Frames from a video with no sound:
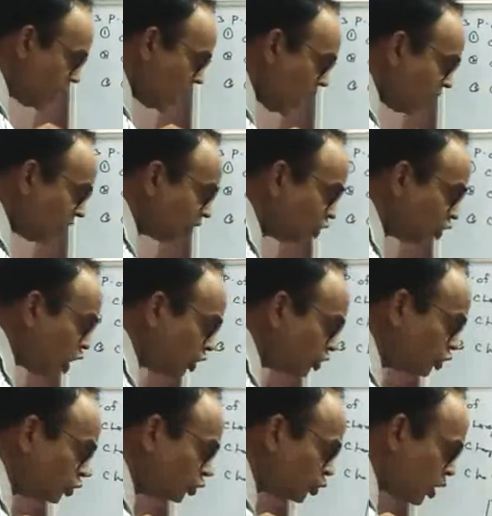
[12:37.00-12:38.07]
and
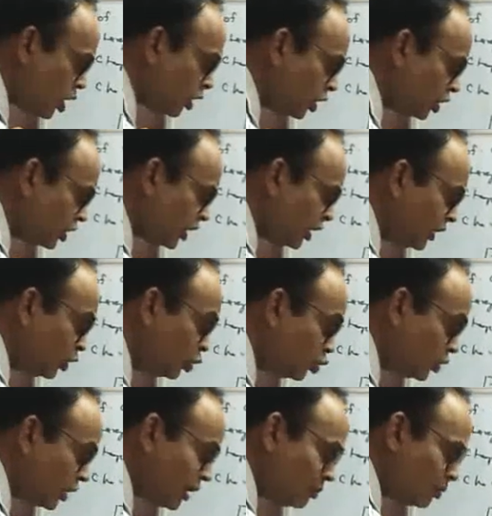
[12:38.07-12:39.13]
touch to another
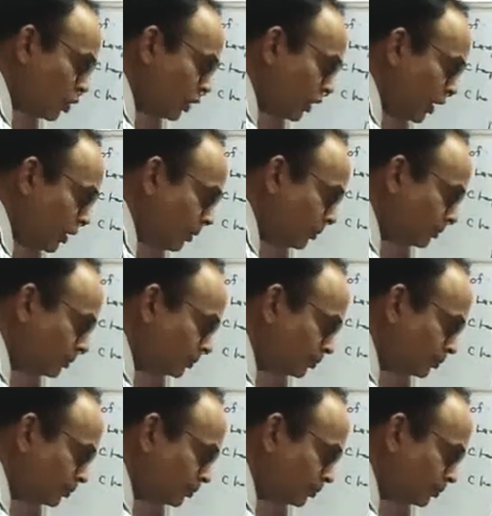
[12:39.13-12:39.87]
neutral body,